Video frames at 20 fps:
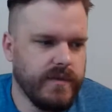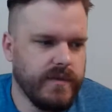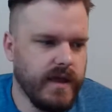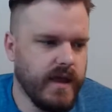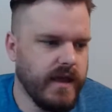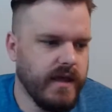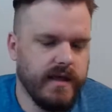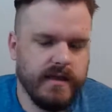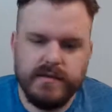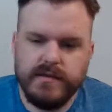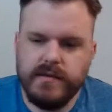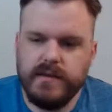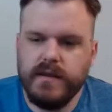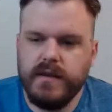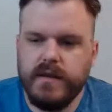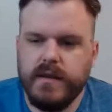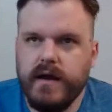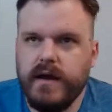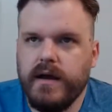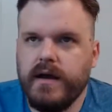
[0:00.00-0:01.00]

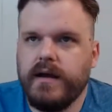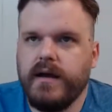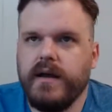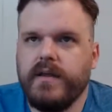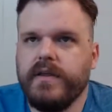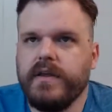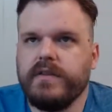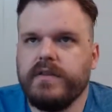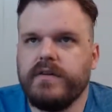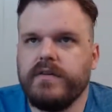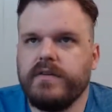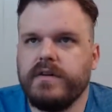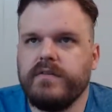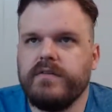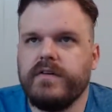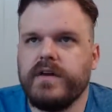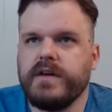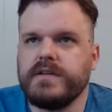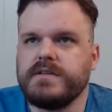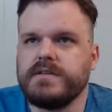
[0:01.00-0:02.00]
I think their
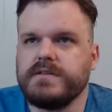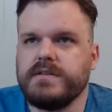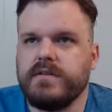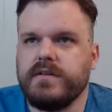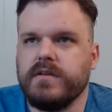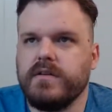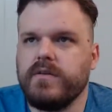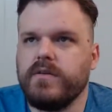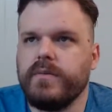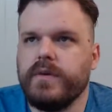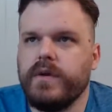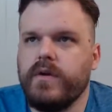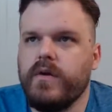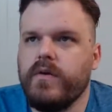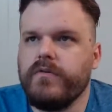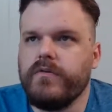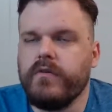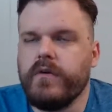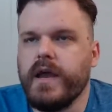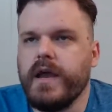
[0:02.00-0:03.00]
defense is a little bit
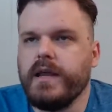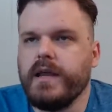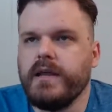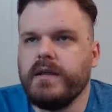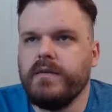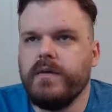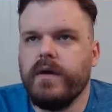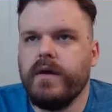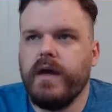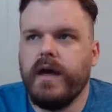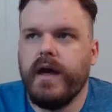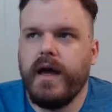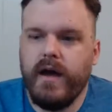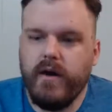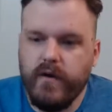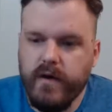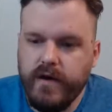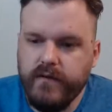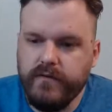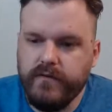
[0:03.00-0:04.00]
overrated.
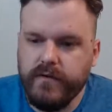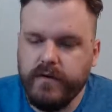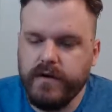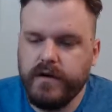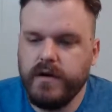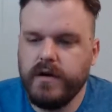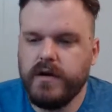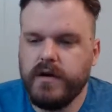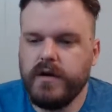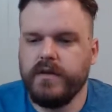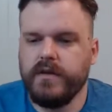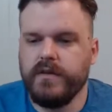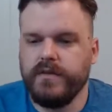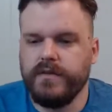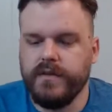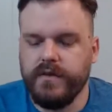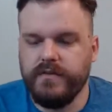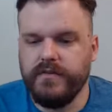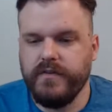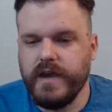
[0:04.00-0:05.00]
However,
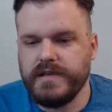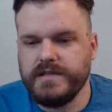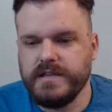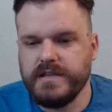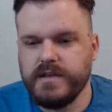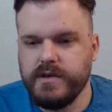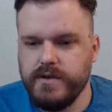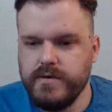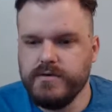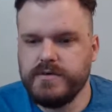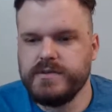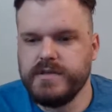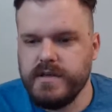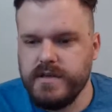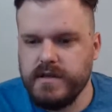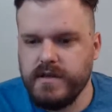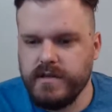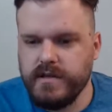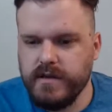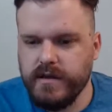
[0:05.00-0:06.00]
they're facing
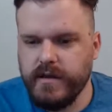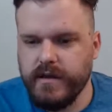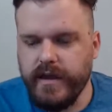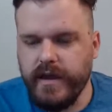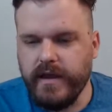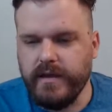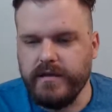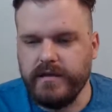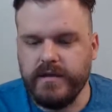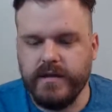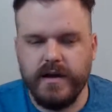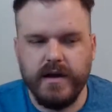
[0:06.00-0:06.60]
Houston again.